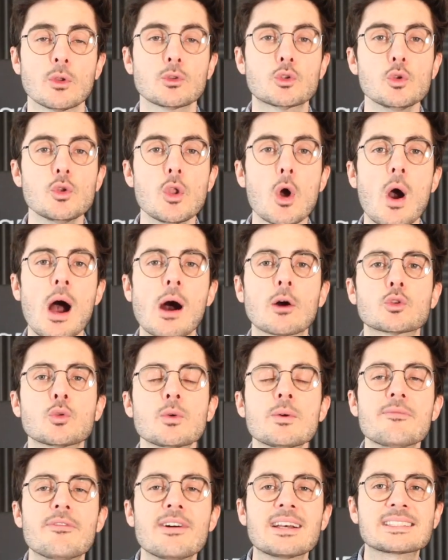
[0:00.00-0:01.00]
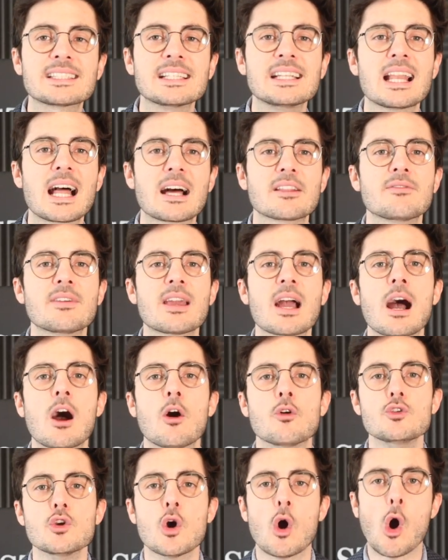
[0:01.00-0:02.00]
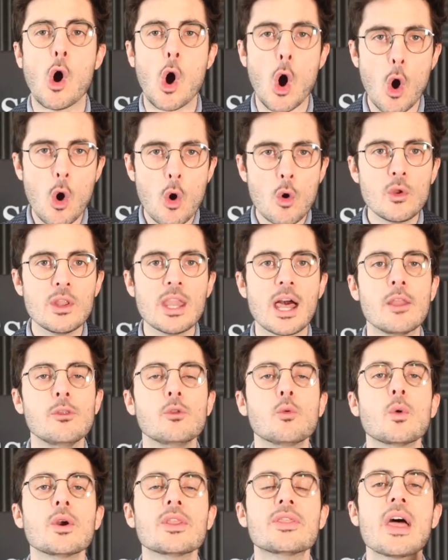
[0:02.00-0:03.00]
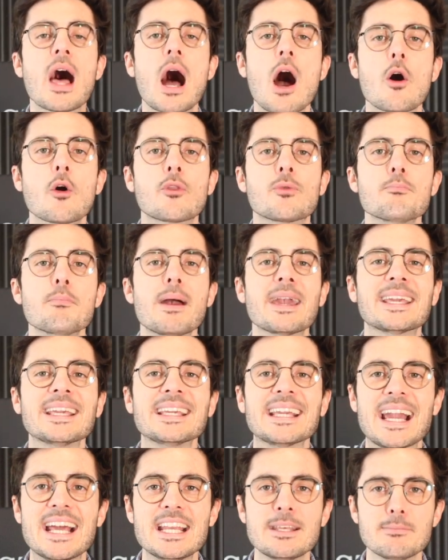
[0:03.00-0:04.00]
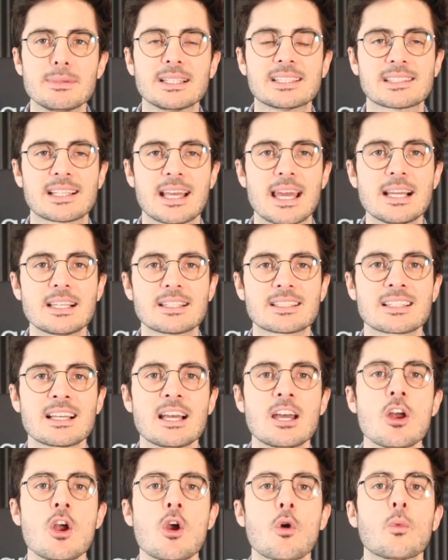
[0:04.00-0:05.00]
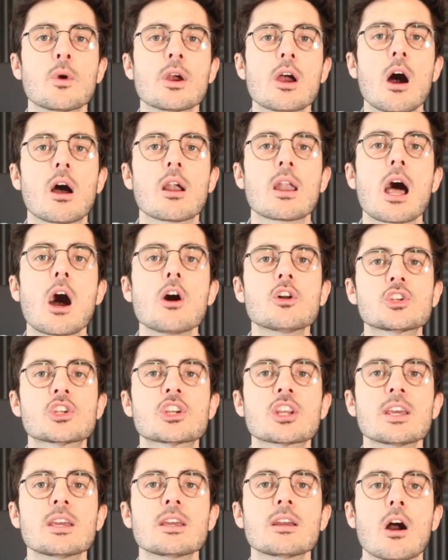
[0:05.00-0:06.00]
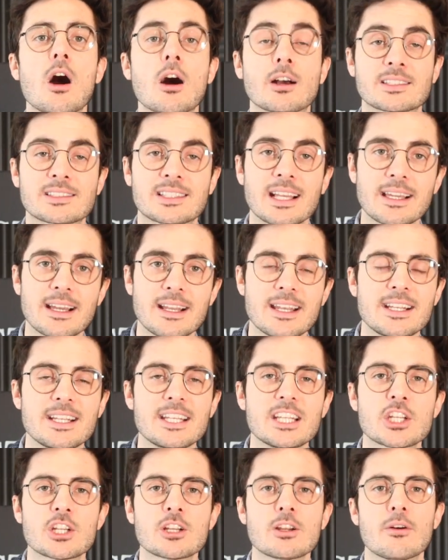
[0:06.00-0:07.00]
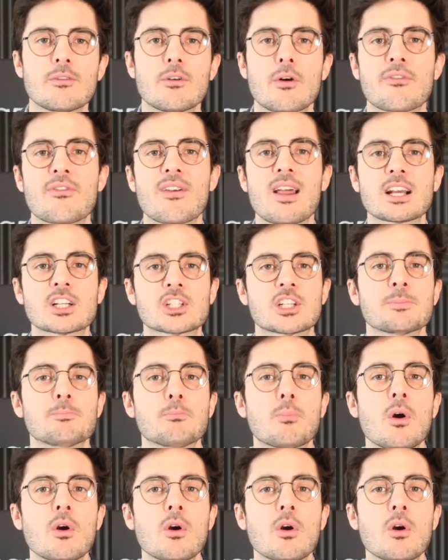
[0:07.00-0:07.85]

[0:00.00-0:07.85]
want to know how to invest in Latvia on your own and without making any mistakes. We are launching our second edition of our flagship